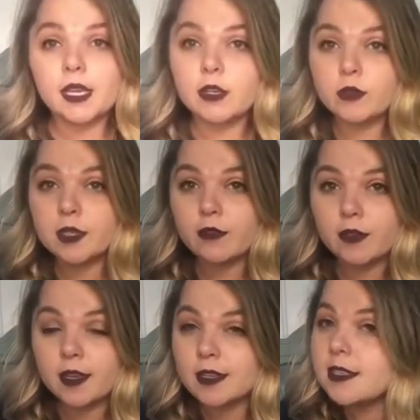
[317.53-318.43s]
can you use it for
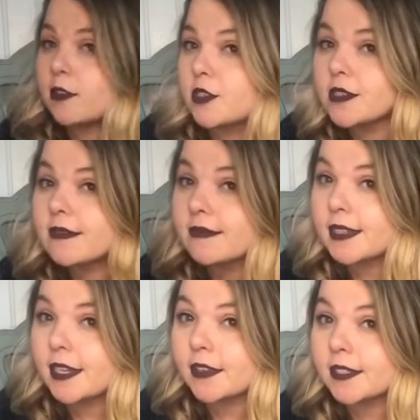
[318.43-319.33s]
this, I'll just,
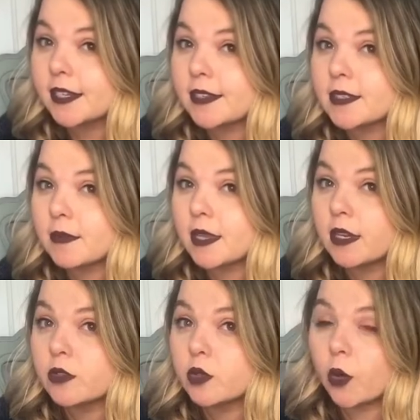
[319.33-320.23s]
you know, tell you something
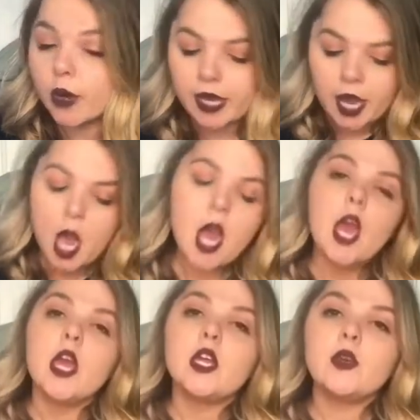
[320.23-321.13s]
else real quick.
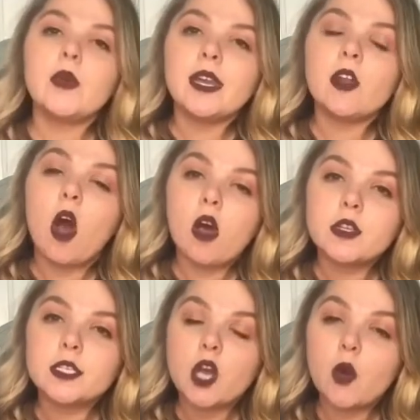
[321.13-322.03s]
You can
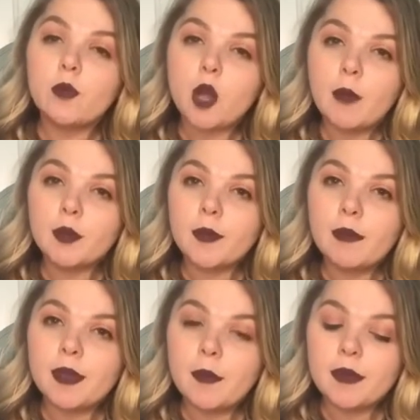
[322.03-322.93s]
also prop your
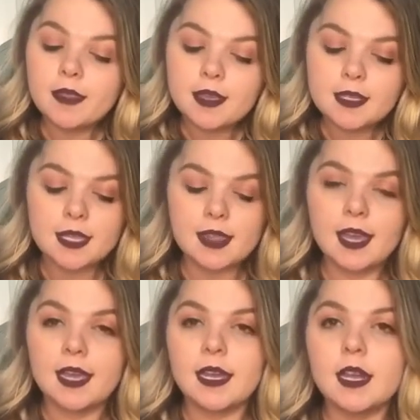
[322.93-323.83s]
baby up in this.
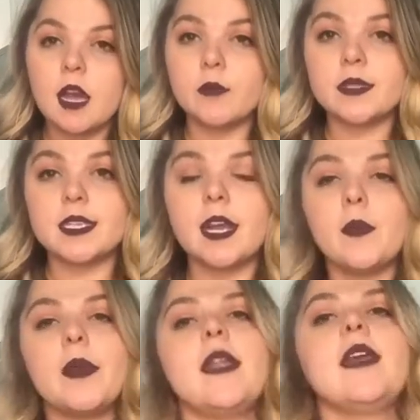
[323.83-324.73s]
They can sit
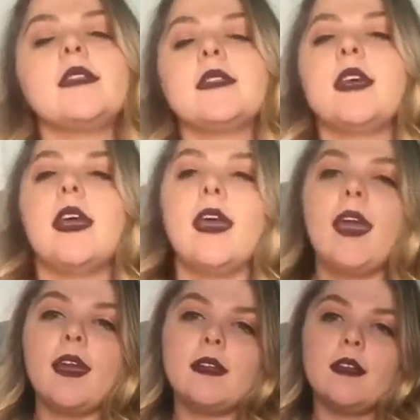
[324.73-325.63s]
up in it,
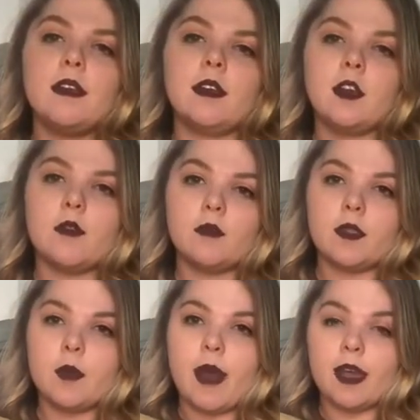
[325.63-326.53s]
and you know,
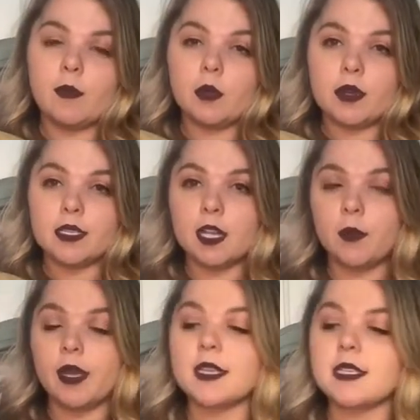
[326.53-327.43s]
their back can be rested
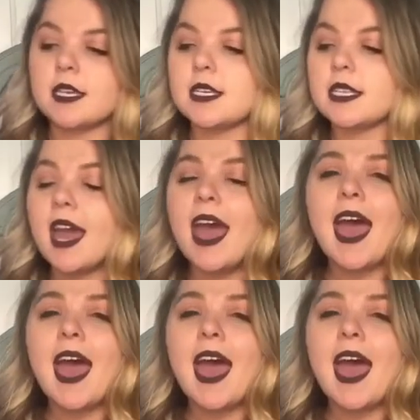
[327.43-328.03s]
up against this